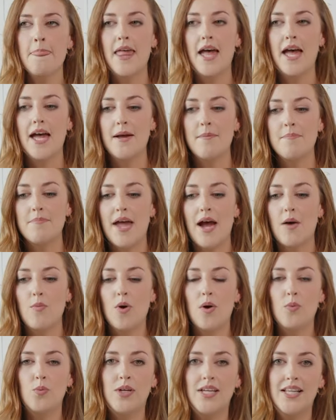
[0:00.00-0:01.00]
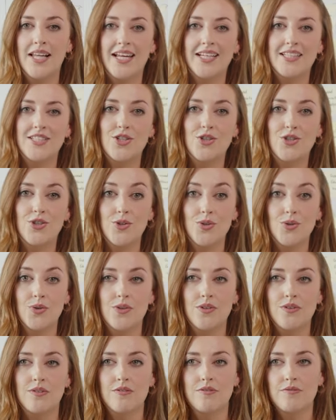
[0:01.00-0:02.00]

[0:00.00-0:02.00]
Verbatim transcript: And what we like to do,